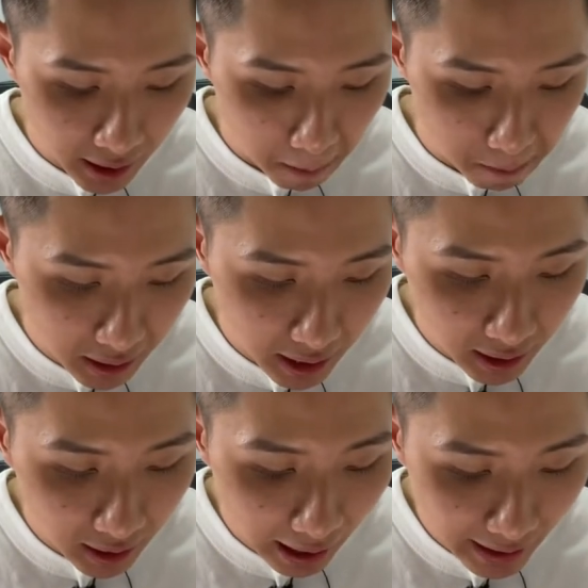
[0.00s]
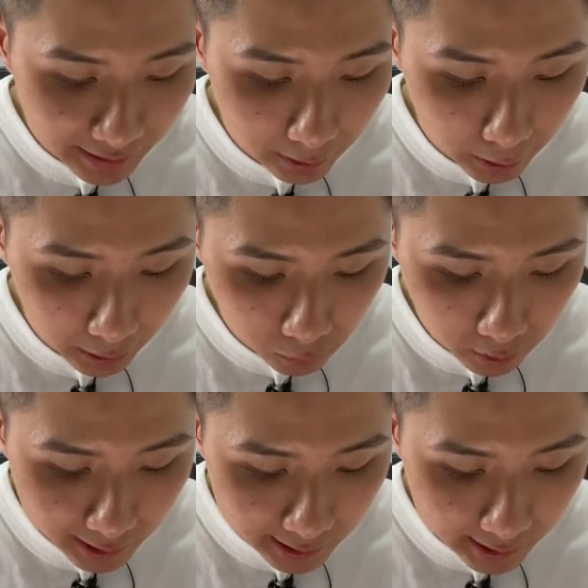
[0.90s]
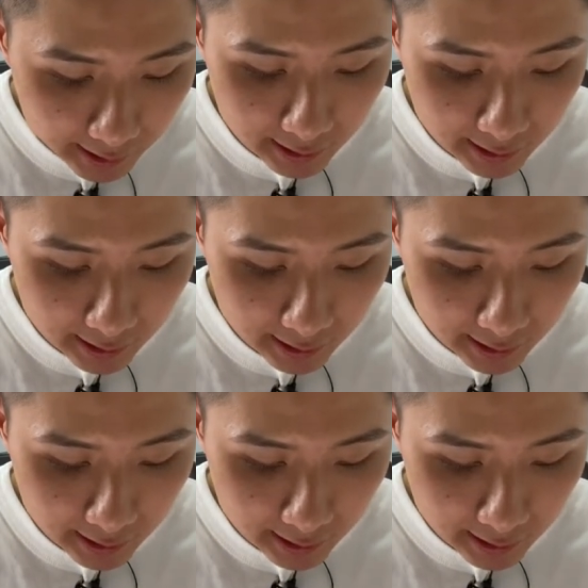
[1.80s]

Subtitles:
meaning as the load increases,